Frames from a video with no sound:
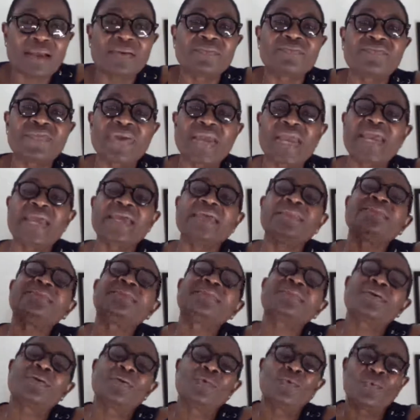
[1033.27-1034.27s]

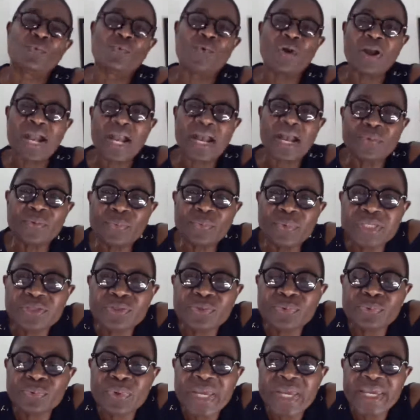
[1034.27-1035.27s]
Then what can we
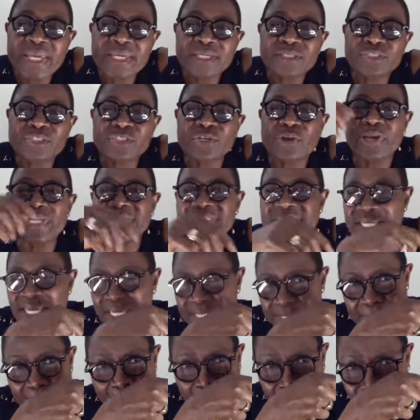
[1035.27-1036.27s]
do? Hey, Joyce
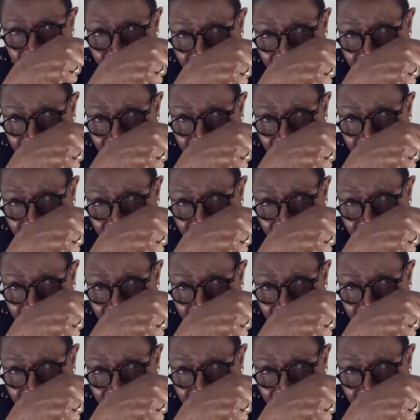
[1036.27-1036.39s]
Ada,